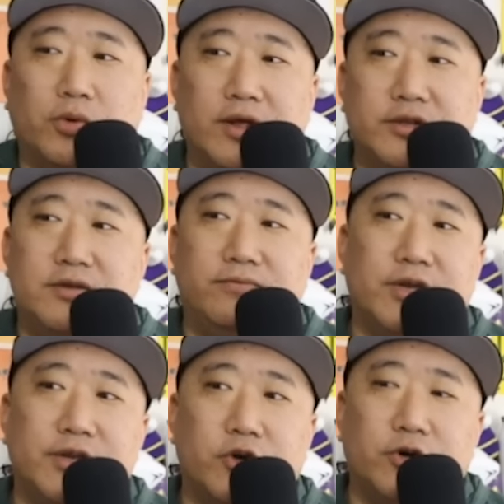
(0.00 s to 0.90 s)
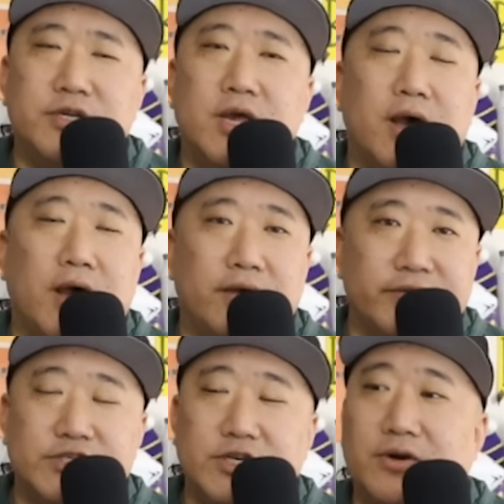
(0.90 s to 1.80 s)
were relatively inert
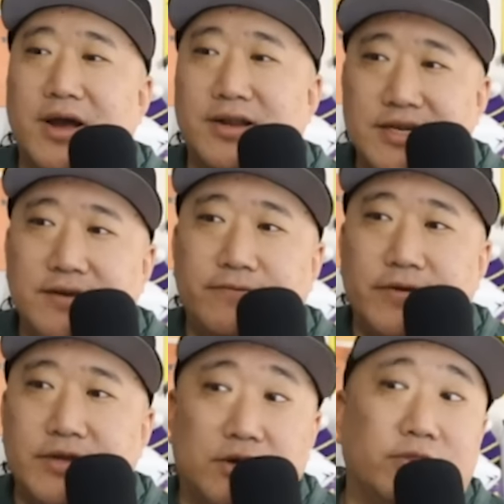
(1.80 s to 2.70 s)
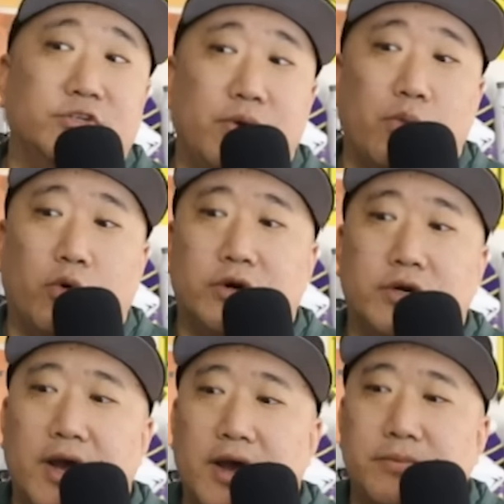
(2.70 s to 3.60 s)
this year on defense, although Jay Ward
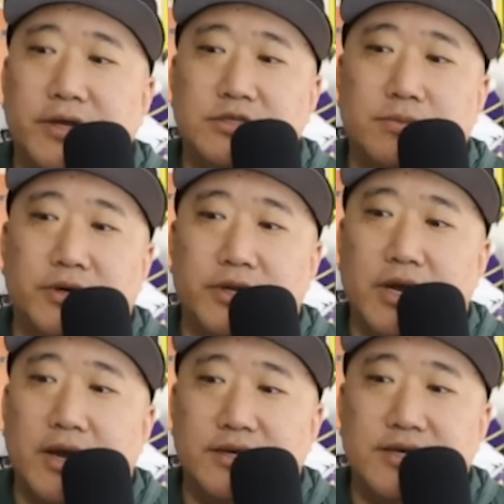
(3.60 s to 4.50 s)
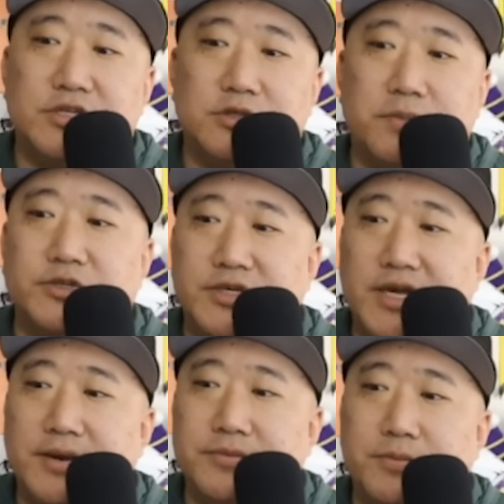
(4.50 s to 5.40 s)
played some pretty decent special
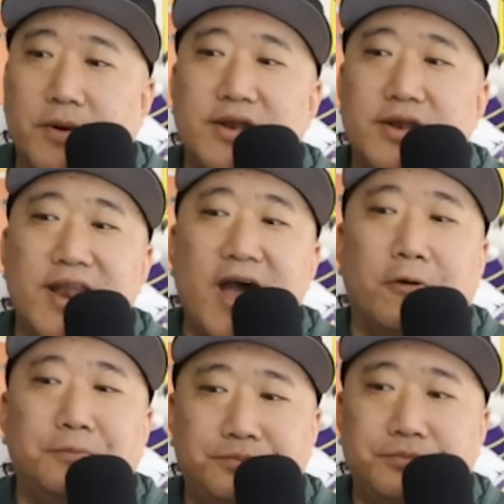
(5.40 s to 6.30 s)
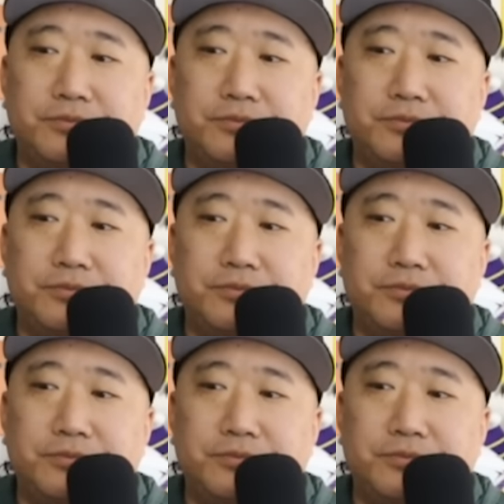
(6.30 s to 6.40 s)
teams. But now